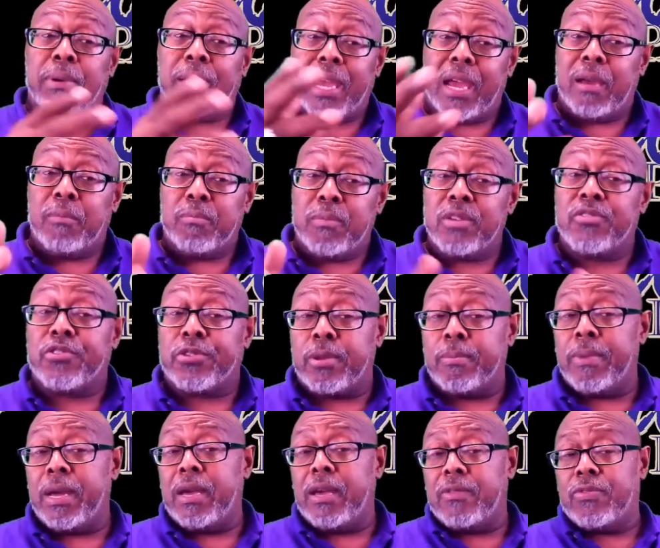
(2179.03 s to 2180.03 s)
became Mr.
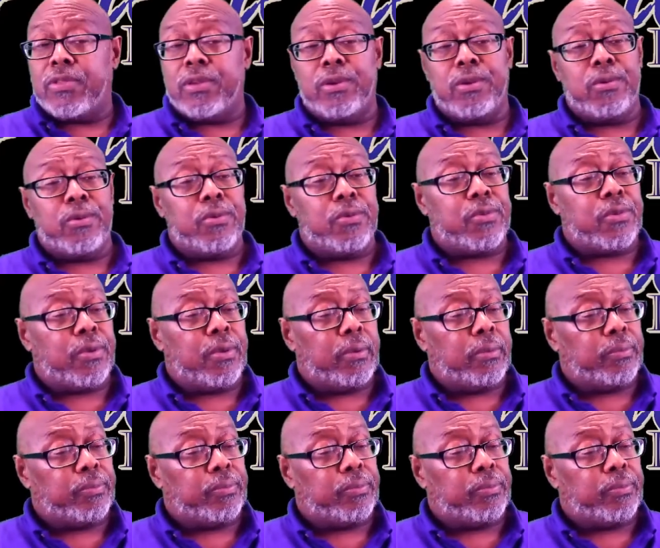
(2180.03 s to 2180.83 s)
Matthews.